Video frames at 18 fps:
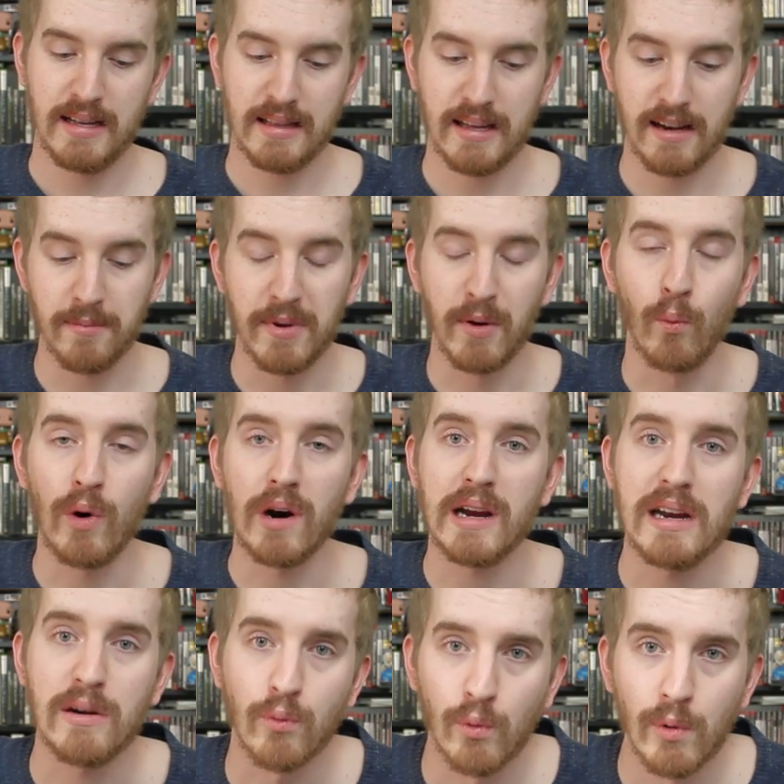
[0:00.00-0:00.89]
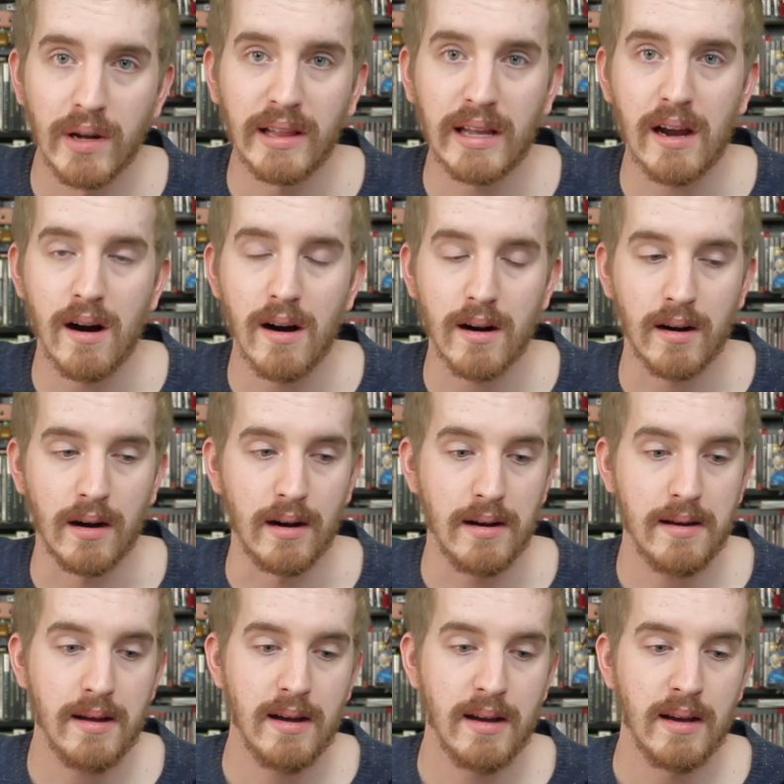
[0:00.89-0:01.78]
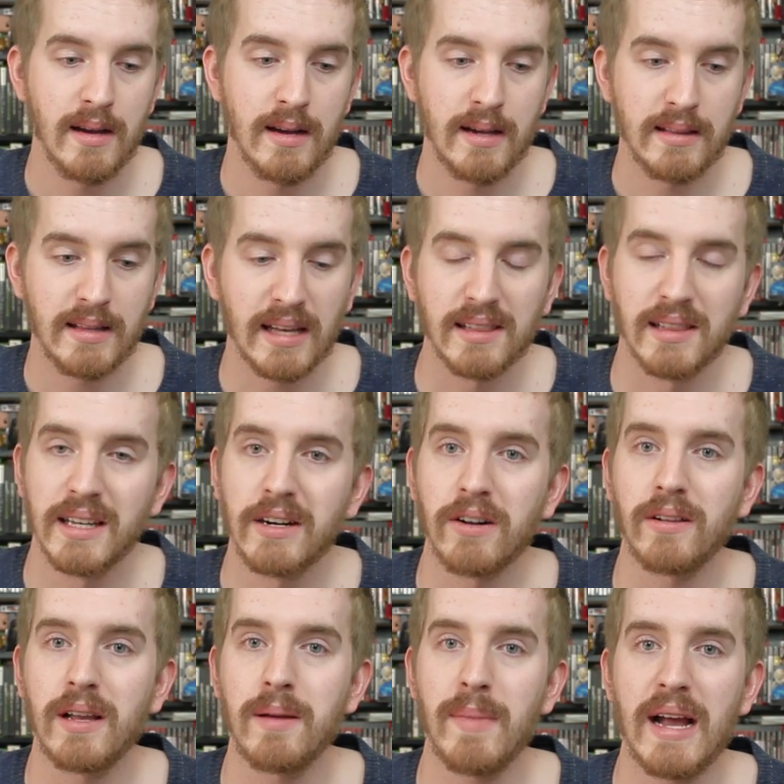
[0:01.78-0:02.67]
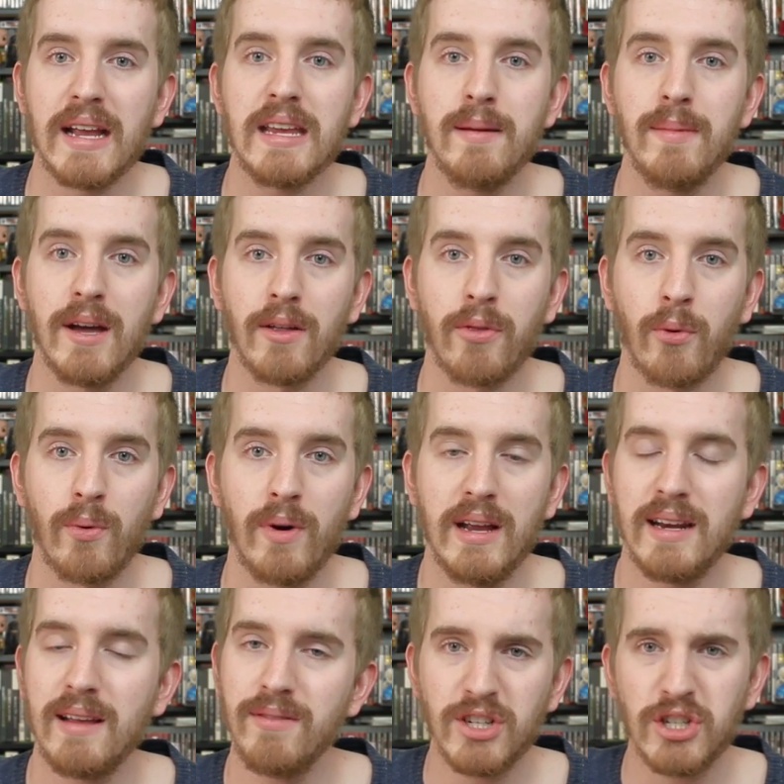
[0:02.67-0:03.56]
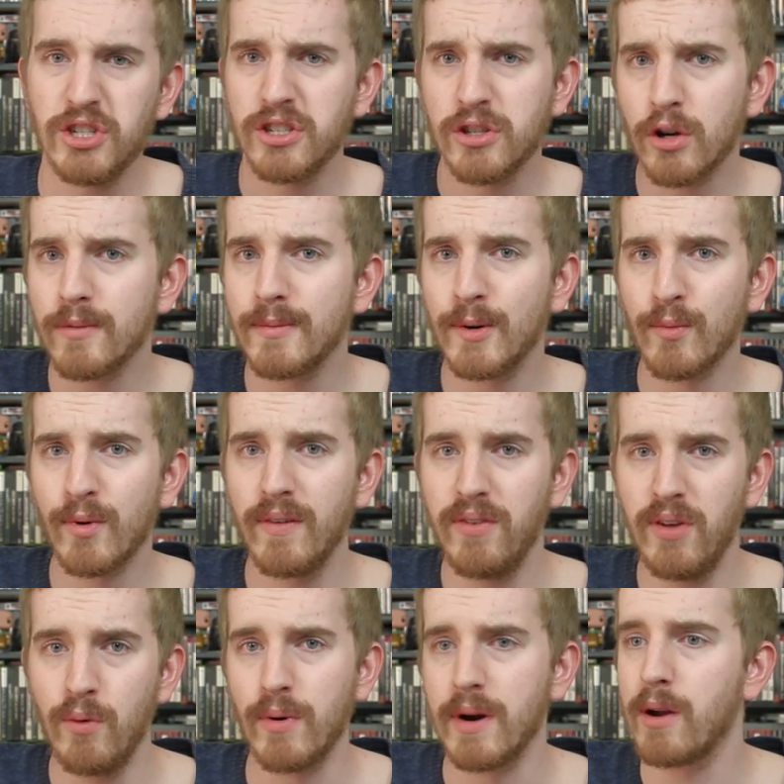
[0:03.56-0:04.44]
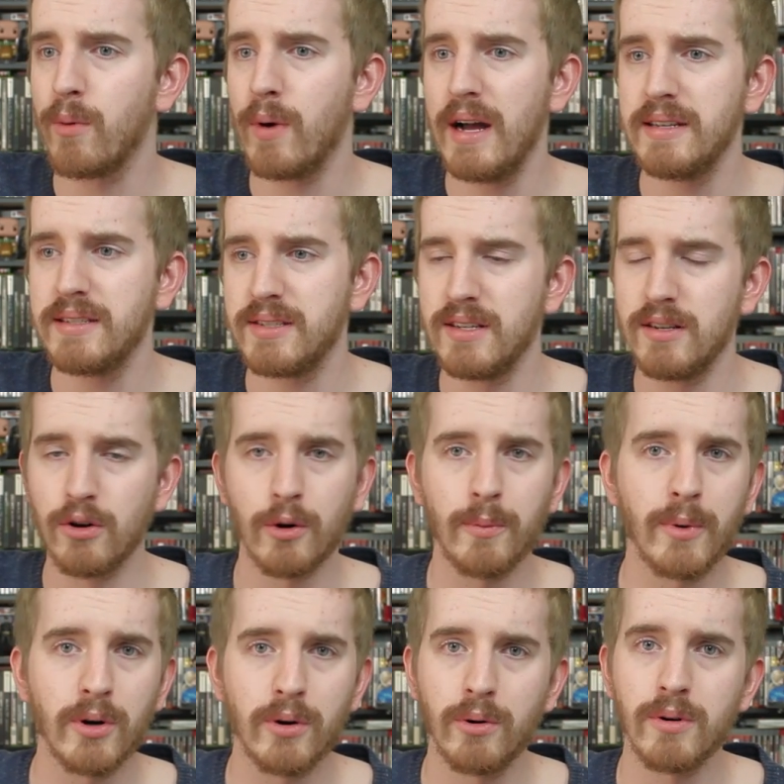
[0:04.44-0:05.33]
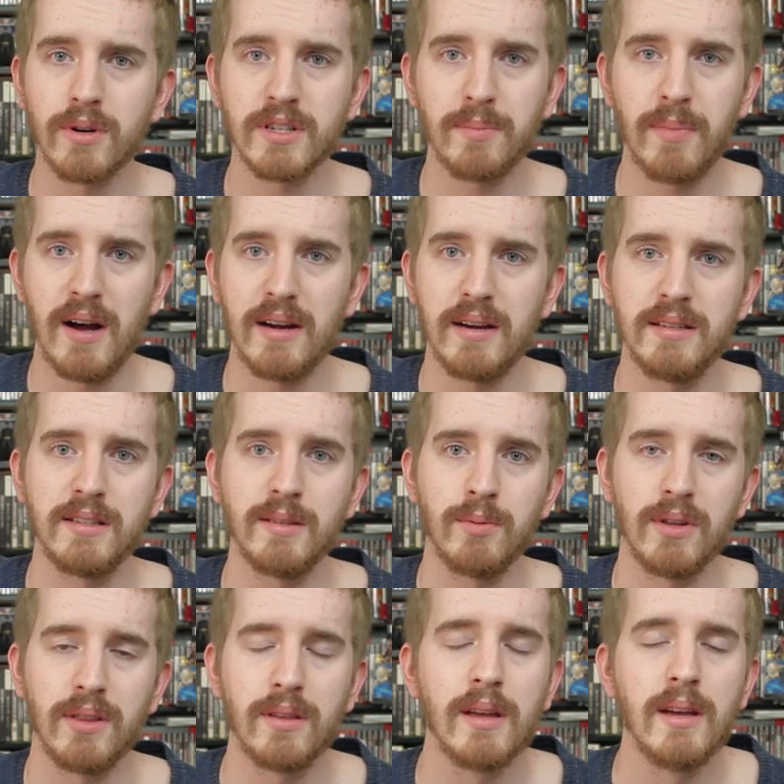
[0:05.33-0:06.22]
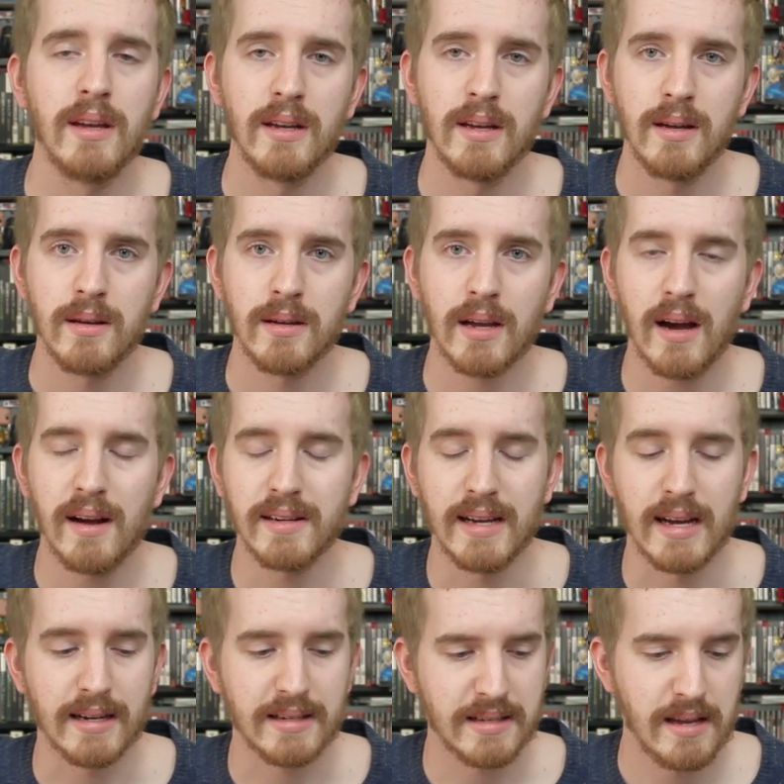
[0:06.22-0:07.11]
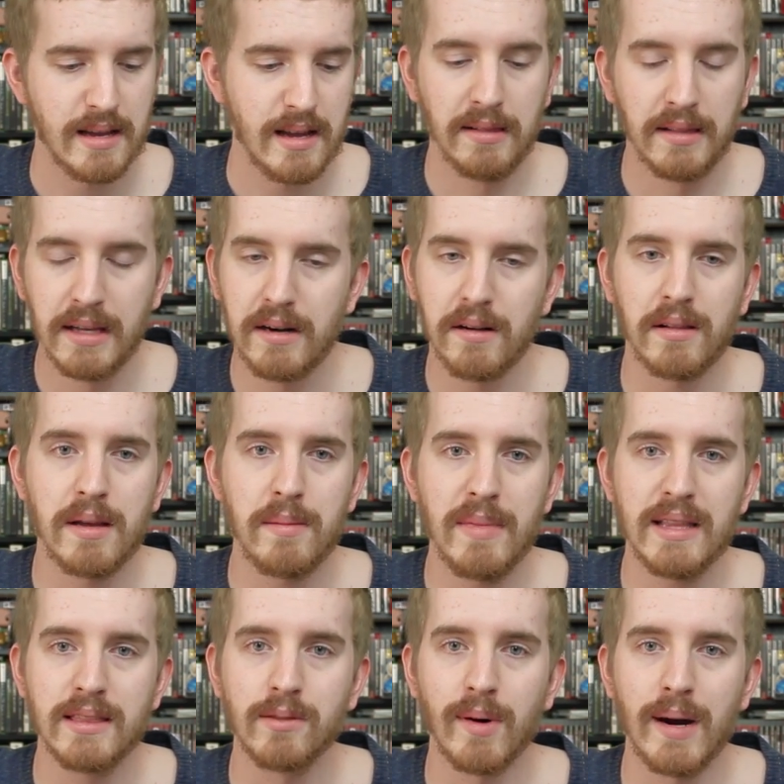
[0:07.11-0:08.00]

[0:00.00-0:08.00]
that I've been working really hard on. That literally my email, for, and even just normal review requests and normal correspondence with contacts, literally mid